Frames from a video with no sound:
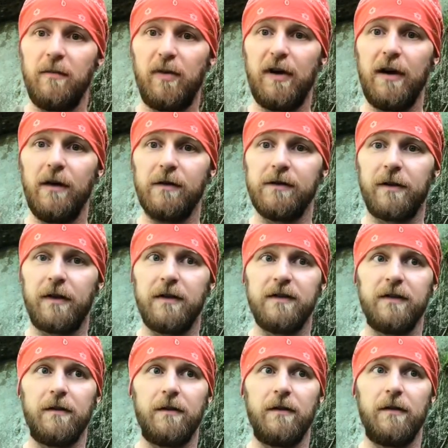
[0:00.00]
Prios are
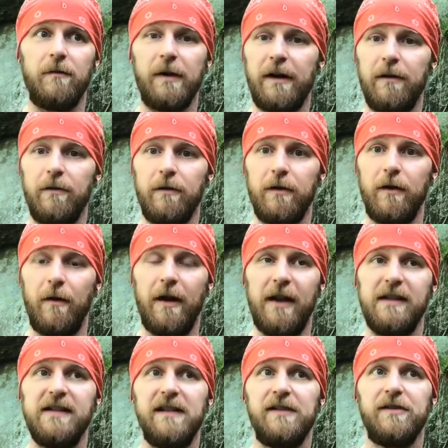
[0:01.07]
concerned, the regular, you know, kind
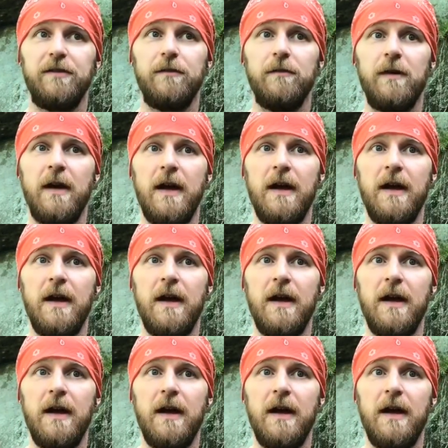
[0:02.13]
of tennis shoe,